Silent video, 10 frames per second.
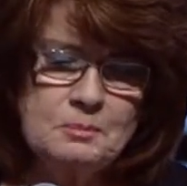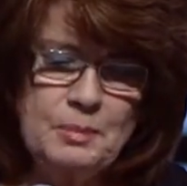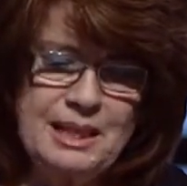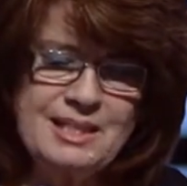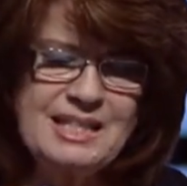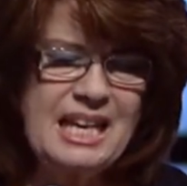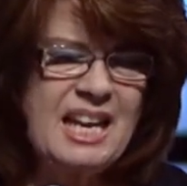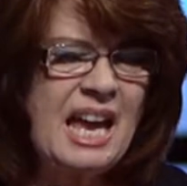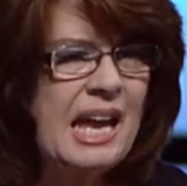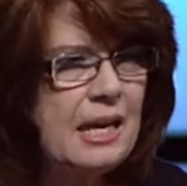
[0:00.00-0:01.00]
because they
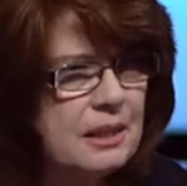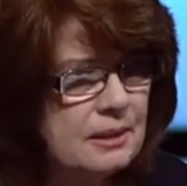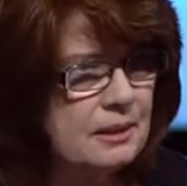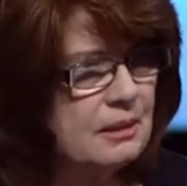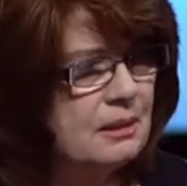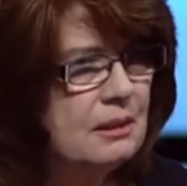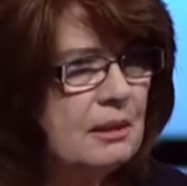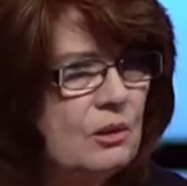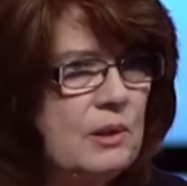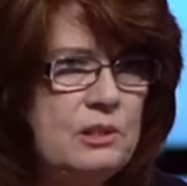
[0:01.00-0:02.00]
hated
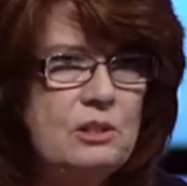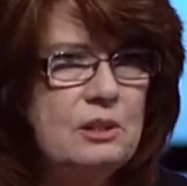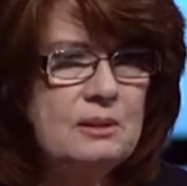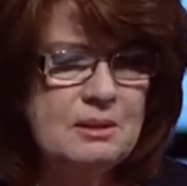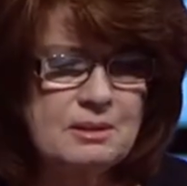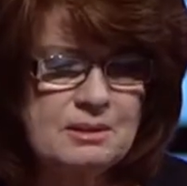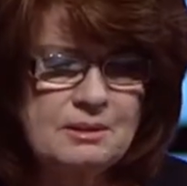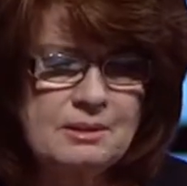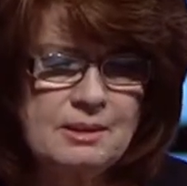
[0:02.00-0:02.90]
the Christians.